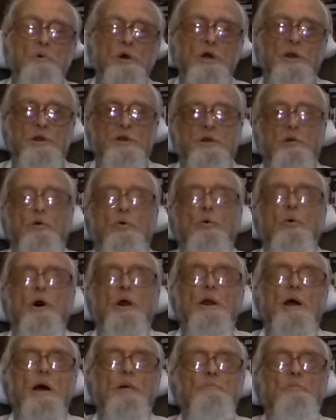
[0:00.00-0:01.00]
But
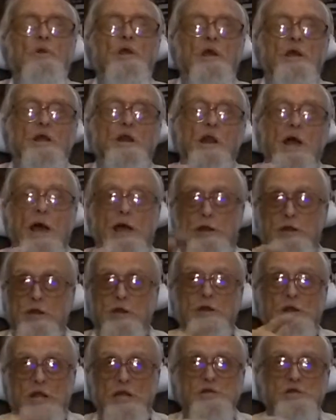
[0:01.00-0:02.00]
what I'm getting at
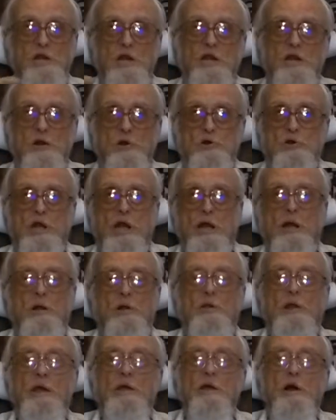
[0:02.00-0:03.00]
in this little
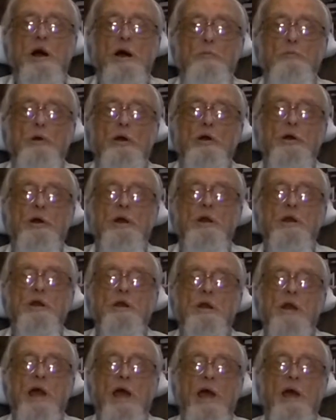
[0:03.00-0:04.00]
tale, they got
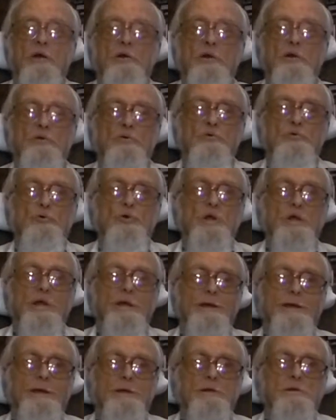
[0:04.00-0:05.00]
married and had 3
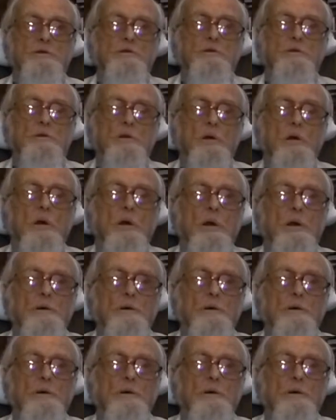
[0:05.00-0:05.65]
kids.